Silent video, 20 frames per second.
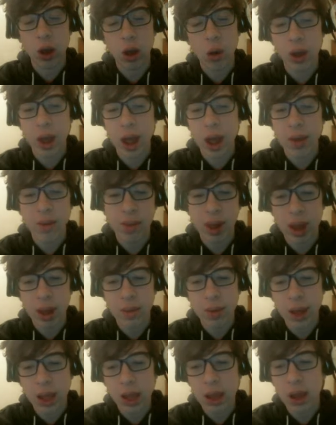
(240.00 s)
okay
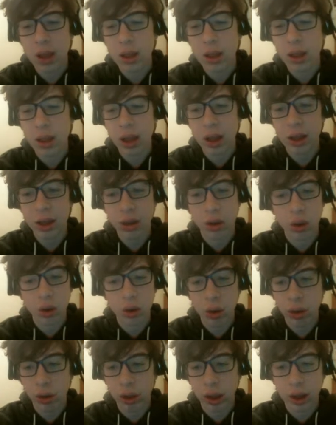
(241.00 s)
maybe, and then
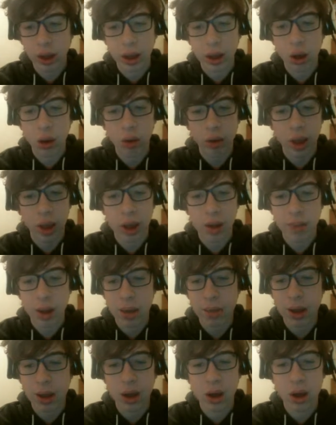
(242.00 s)
two are like okay
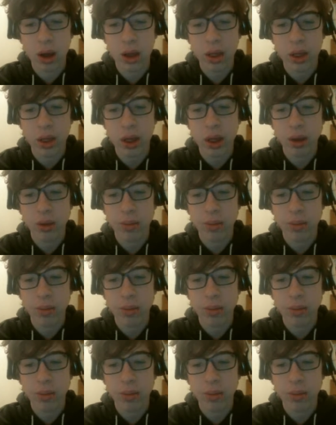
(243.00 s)
maybe not.